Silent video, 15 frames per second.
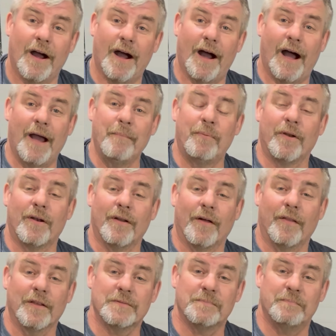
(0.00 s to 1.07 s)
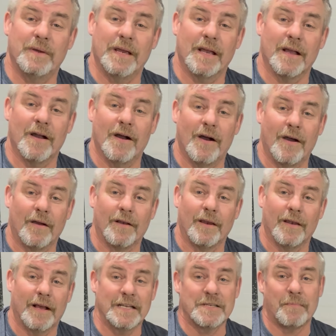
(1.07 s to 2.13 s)
I put it on this big, ugly
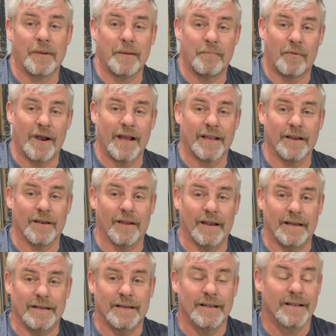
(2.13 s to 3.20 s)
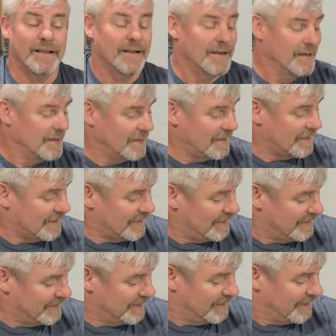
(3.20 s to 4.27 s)
license plate bracket light.
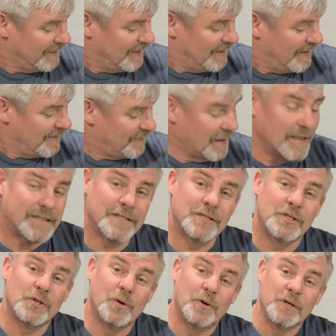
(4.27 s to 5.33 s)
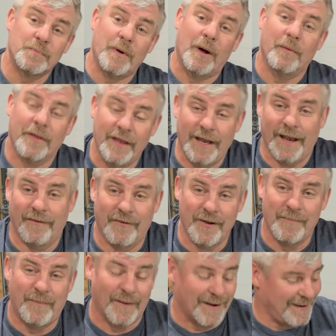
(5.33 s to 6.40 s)
That's a sore spot with
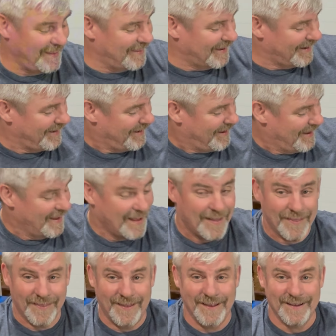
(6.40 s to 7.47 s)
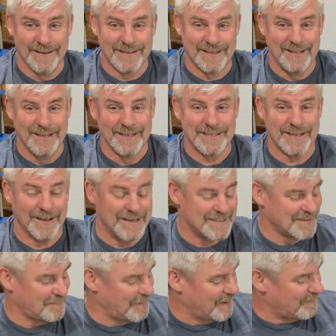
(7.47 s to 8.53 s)
everybody, that this
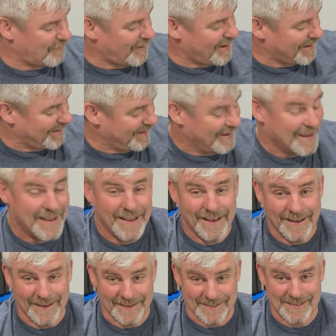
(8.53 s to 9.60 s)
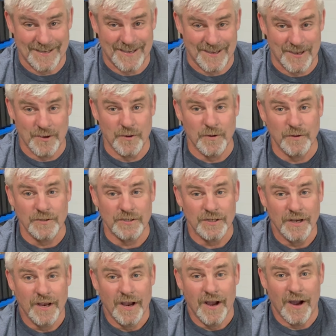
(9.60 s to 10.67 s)
license plate bracket is huge.
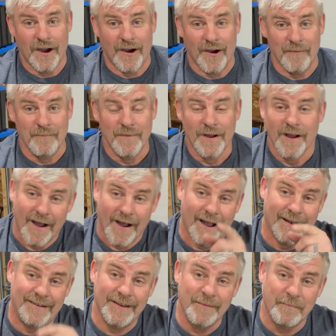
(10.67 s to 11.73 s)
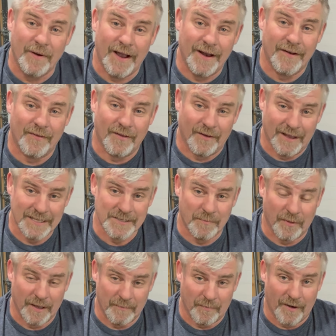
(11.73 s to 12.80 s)
I did buy another license
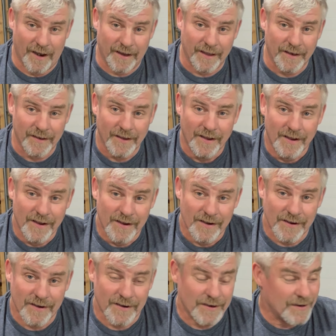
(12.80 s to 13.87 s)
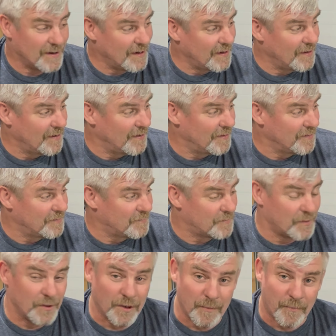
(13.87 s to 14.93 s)
plate bracket. The
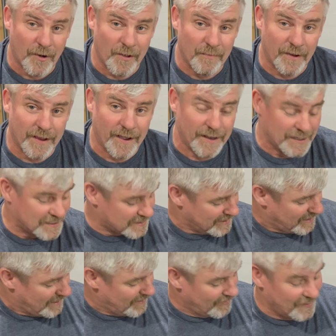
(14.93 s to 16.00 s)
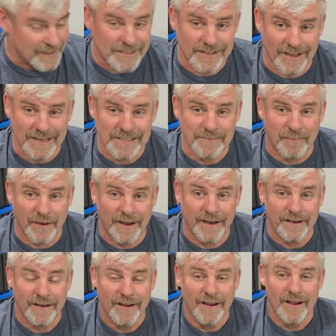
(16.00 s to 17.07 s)
only problem I got is this license
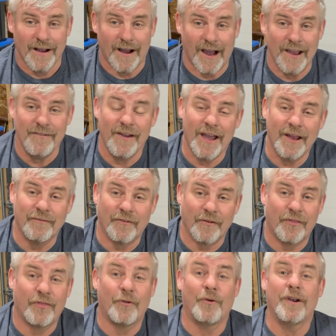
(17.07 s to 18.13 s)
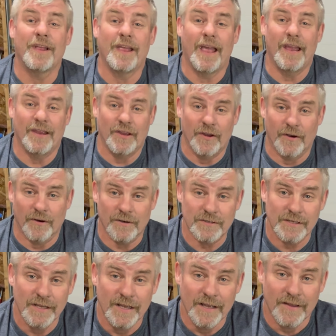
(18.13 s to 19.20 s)
plate I've had for 38
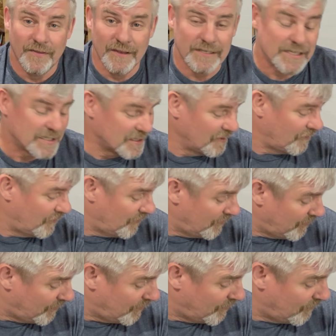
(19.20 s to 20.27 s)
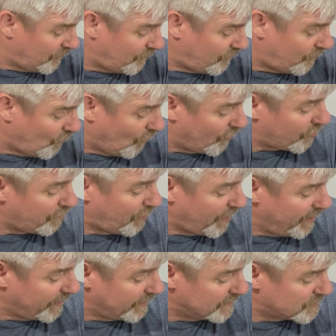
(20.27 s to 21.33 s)
years. This is the fourth
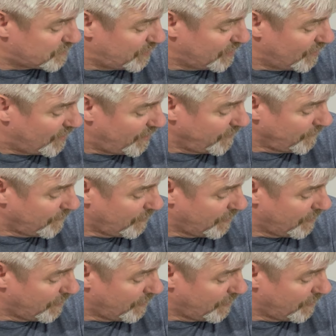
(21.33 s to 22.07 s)
bike it's been on.